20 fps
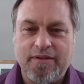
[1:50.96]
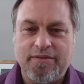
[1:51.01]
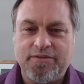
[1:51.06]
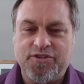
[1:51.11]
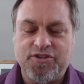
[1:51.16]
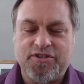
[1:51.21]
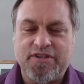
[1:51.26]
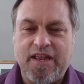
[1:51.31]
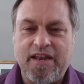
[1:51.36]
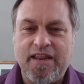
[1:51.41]

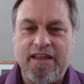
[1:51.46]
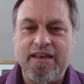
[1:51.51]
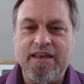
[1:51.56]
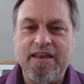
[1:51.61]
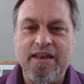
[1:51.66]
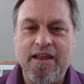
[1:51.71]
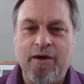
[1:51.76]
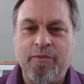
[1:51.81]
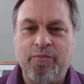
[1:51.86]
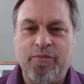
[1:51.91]
just any
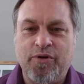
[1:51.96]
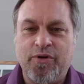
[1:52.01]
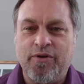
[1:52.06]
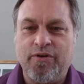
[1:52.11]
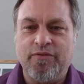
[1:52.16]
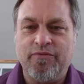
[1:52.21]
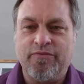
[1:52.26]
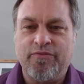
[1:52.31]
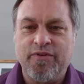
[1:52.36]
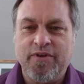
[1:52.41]
number
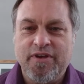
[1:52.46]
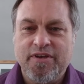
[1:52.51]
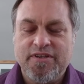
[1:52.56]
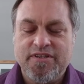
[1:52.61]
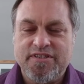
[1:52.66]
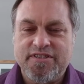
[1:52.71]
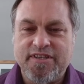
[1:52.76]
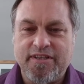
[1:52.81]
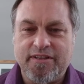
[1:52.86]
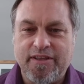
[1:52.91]
of
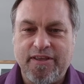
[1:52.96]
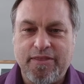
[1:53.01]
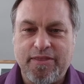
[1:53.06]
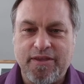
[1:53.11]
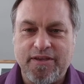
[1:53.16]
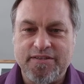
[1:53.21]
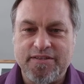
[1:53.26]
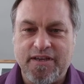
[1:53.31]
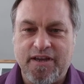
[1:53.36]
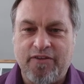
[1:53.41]
silly
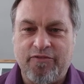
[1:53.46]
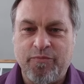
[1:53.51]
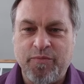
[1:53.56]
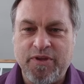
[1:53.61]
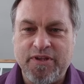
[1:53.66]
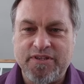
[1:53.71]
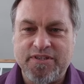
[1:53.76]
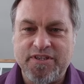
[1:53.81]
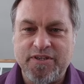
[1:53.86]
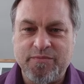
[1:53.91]
things the
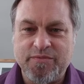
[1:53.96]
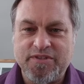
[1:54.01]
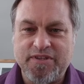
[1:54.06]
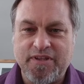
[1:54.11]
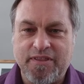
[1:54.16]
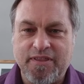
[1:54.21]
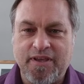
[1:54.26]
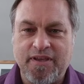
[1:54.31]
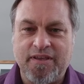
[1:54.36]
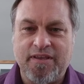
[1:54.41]
government seems
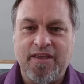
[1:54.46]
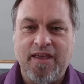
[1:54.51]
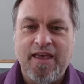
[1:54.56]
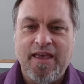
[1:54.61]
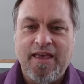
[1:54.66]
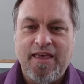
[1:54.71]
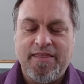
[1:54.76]
to think